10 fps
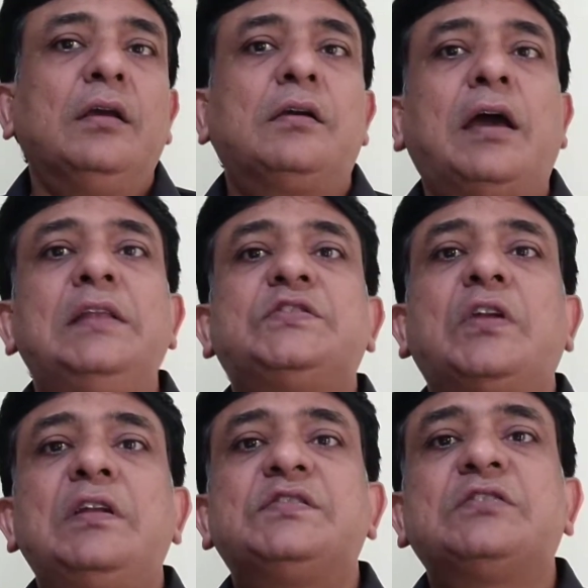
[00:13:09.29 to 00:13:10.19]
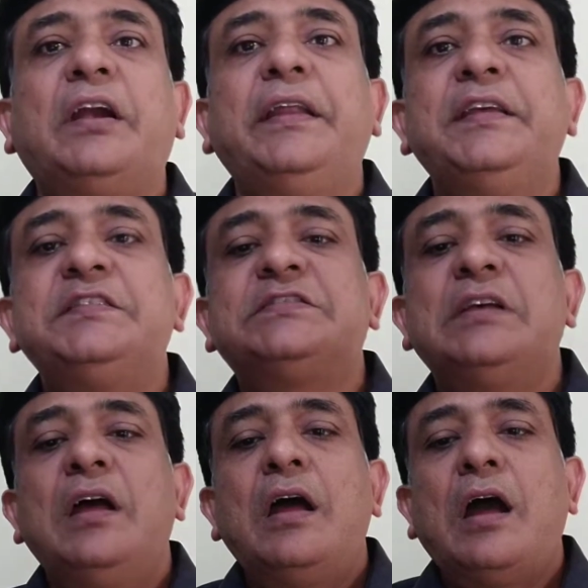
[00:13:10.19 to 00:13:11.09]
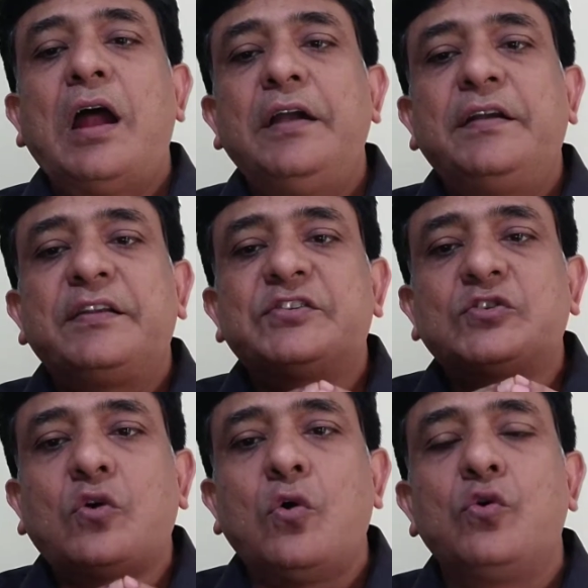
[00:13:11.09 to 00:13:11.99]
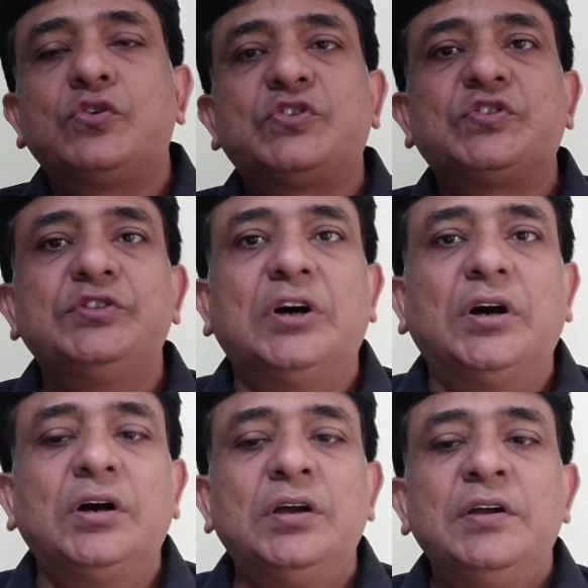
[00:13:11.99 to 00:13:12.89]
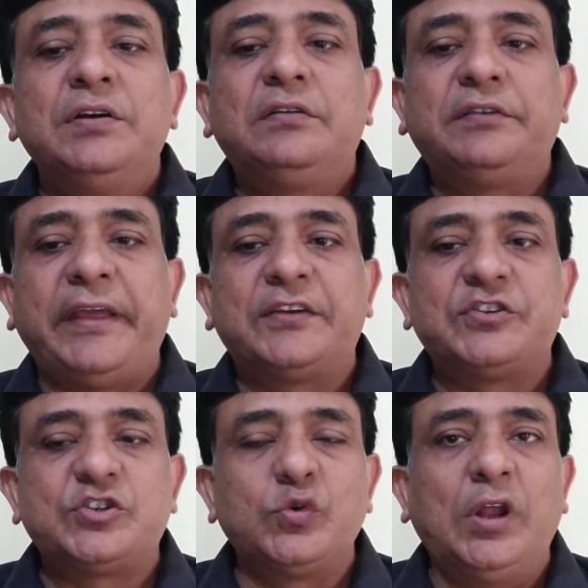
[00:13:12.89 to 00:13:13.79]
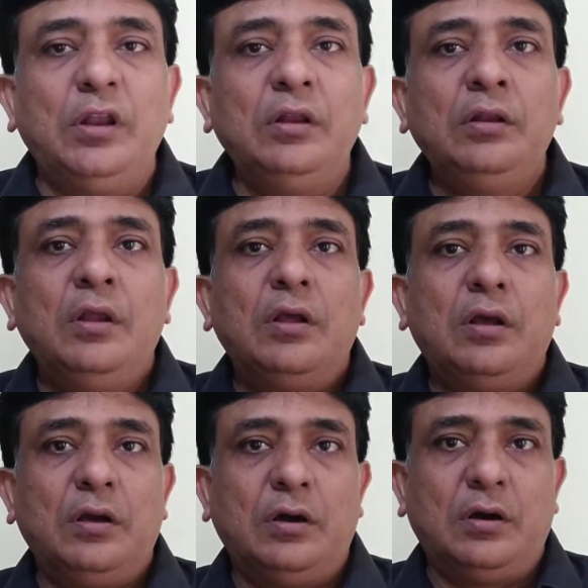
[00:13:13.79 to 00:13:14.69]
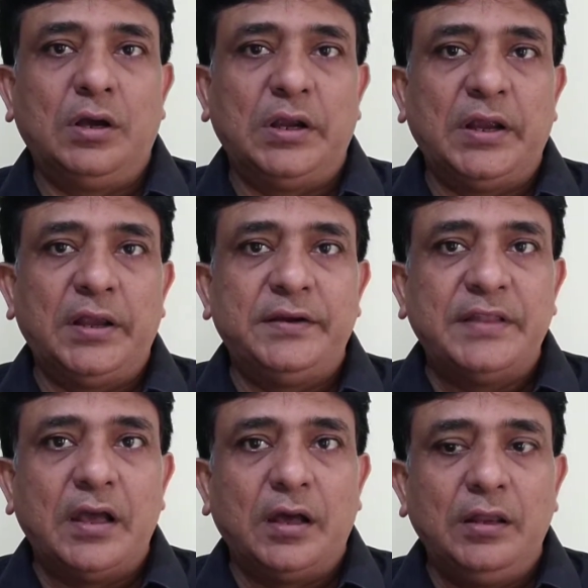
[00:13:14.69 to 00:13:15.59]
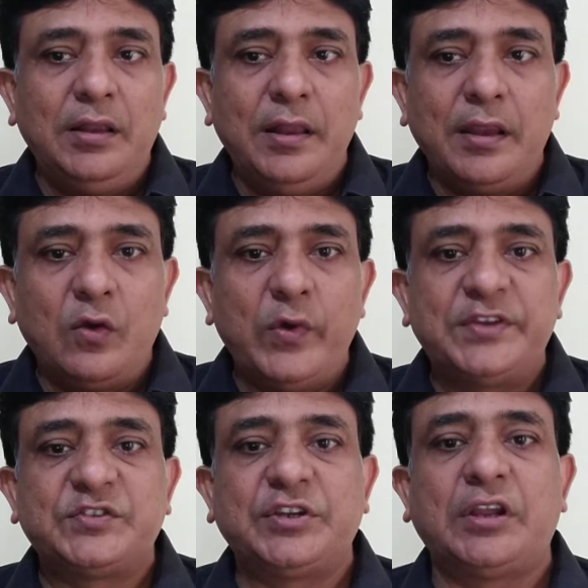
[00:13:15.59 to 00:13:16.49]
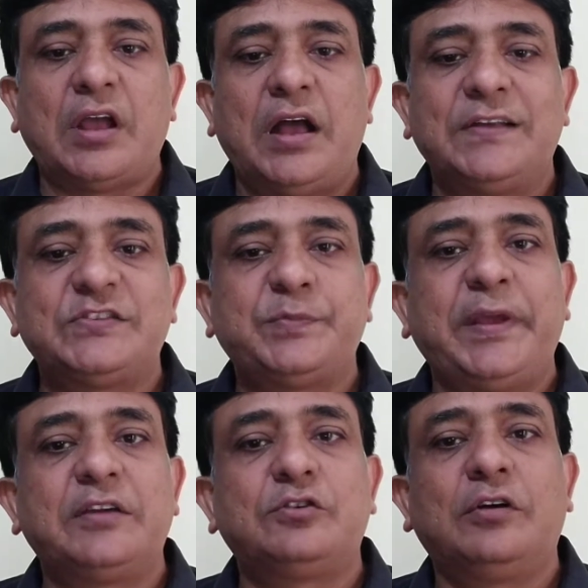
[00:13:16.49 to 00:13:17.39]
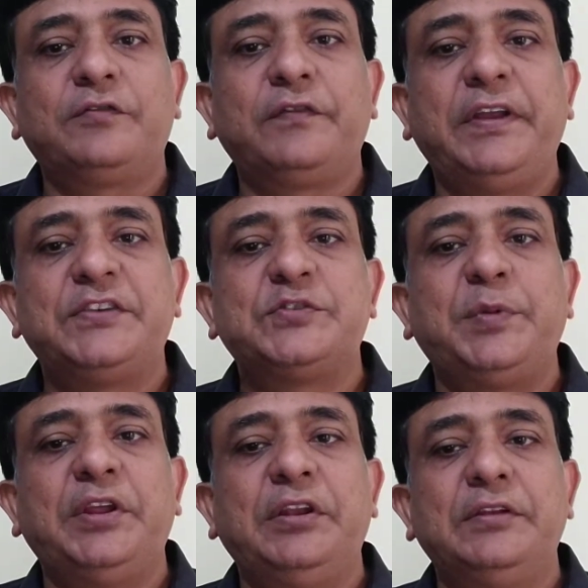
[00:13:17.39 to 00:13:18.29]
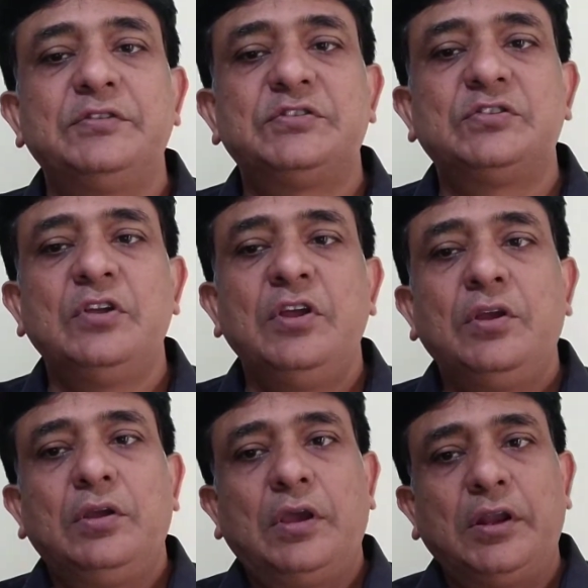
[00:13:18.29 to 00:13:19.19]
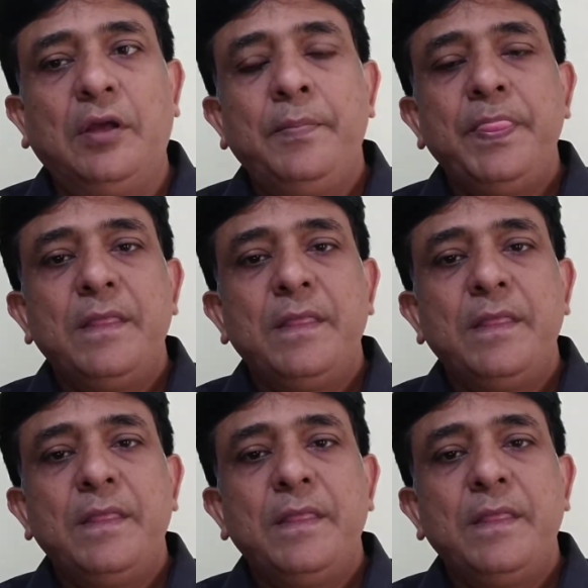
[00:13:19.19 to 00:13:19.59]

cultural studies underscores the textual and the linguistic aspect of experience. You know,